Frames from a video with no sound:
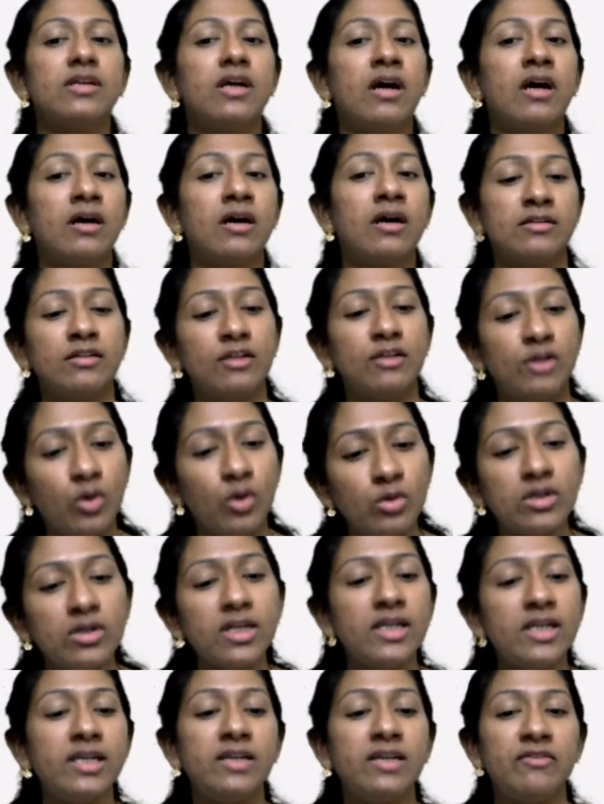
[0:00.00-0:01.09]
are the
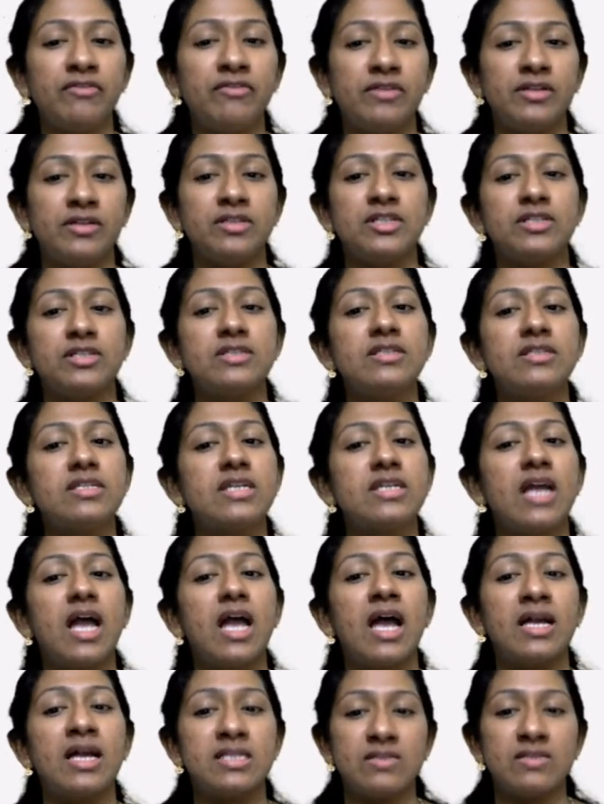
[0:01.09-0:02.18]
local definitions
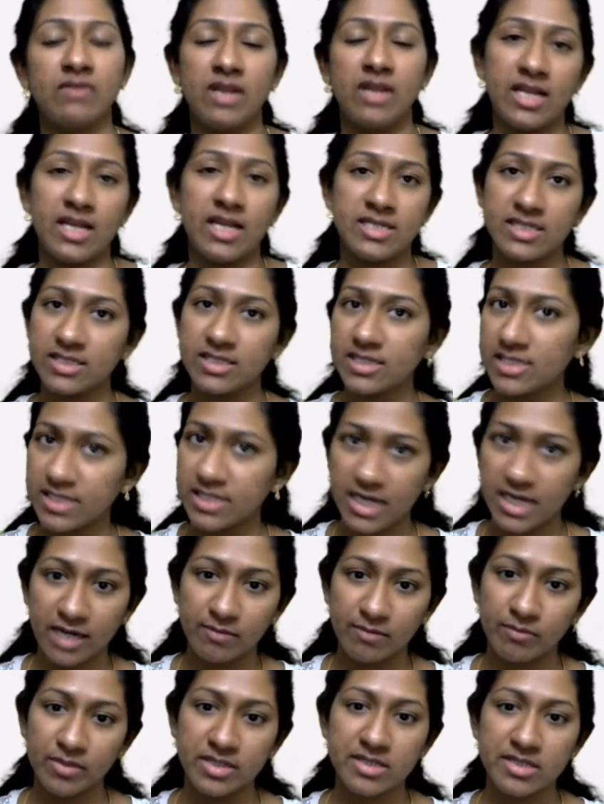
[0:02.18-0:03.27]
as well as the
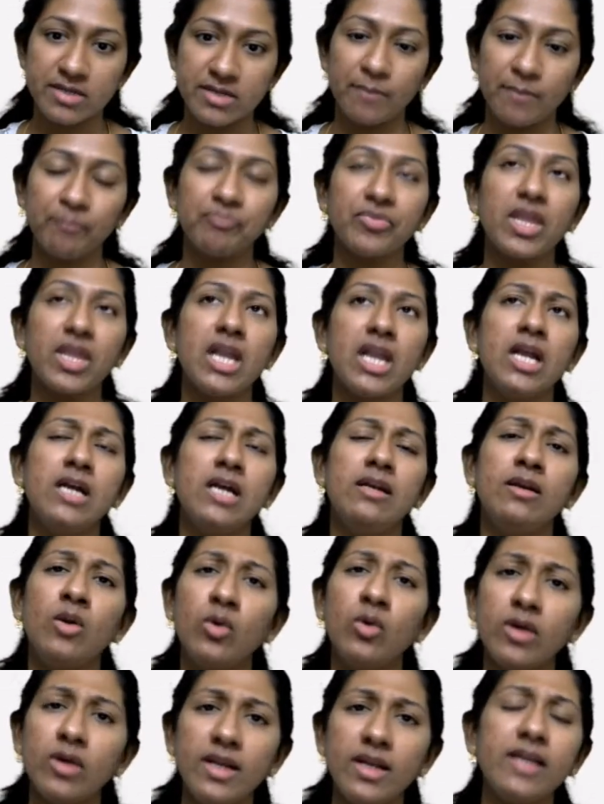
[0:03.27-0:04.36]
statements.
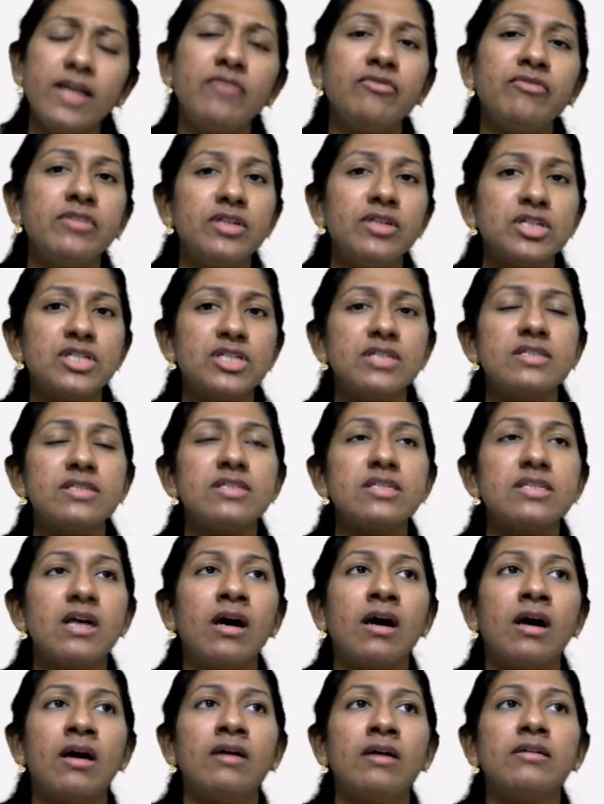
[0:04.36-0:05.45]
Local definitions
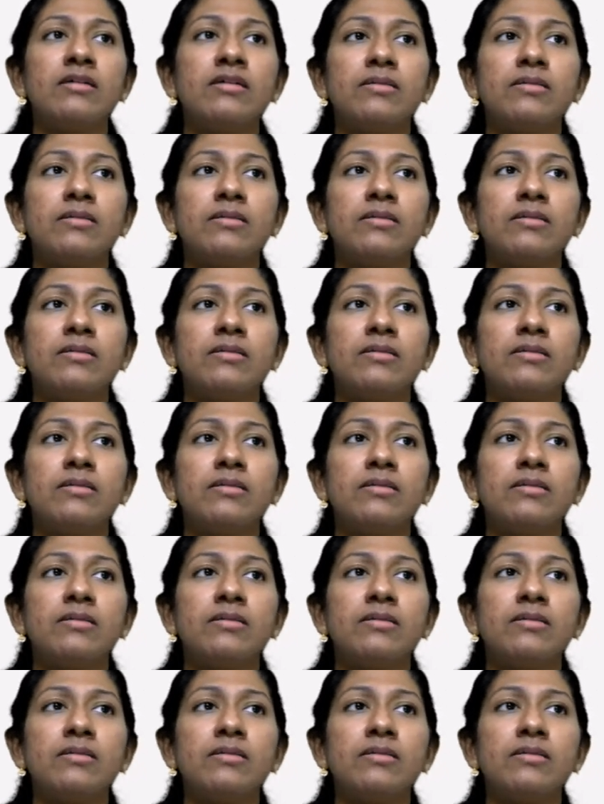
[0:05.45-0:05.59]
are,